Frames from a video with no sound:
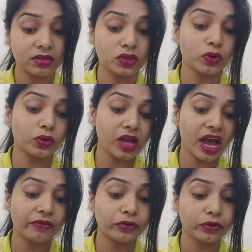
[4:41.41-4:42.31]
So you
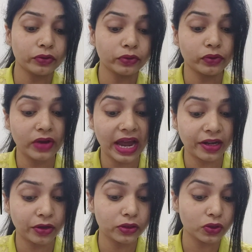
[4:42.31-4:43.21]
have to do
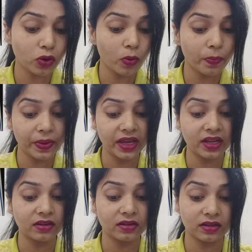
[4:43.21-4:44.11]
endoscopic